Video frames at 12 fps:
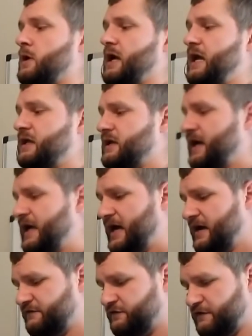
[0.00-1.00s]
and I
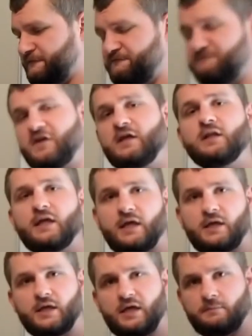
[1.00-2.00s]
have the
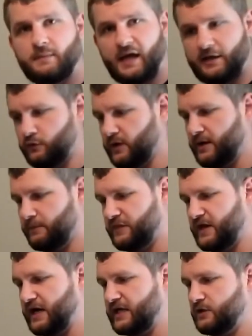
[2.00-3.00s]
feeling in my grip
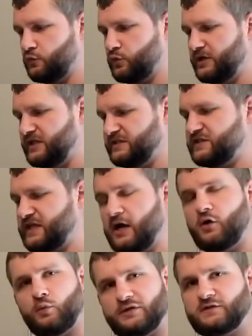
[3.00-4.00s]
that I can really
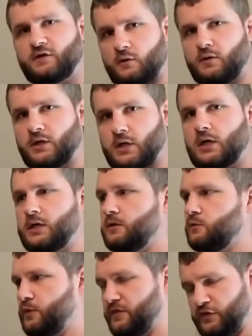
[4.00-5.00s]
tell what's going
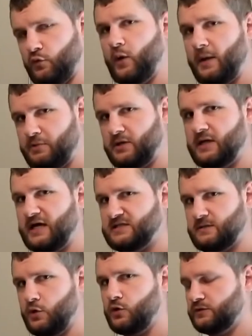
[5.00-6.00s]
on with the weapon as
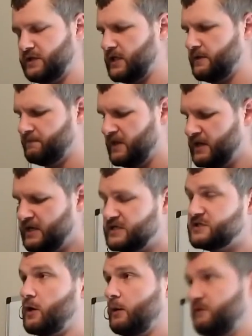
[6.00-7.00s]
I'm holding it.
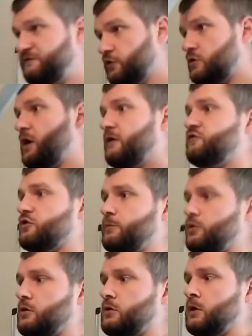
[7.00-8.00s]
So I would feel
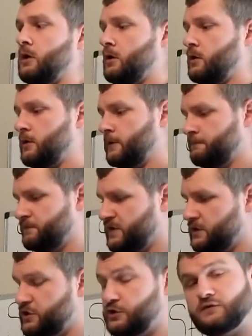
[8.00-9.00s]
comfortable
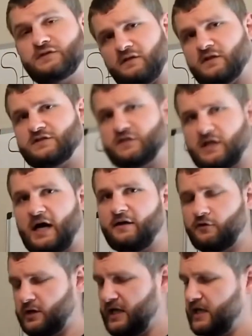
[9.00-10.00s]
using this in
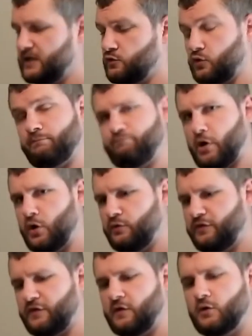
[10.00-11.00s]
either hand or
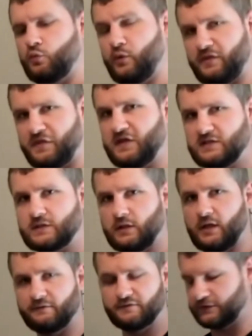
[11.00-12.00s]
both with these
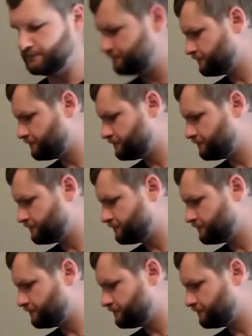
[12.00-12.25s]
gloves.